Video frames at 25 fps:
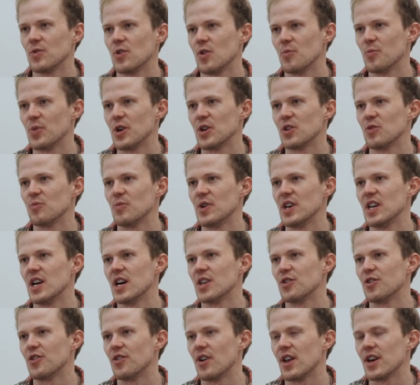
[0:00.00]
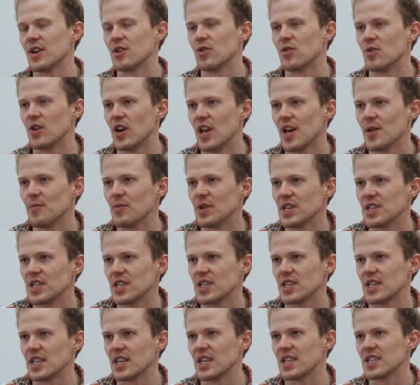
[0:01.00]
compared to many other like online
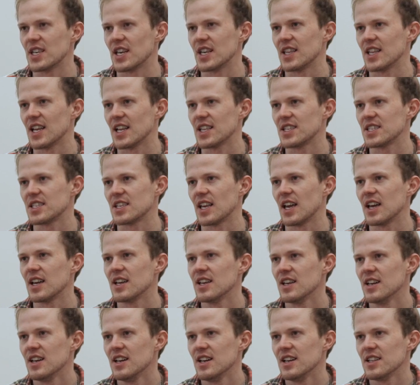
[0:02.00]
businesses, and that's uh,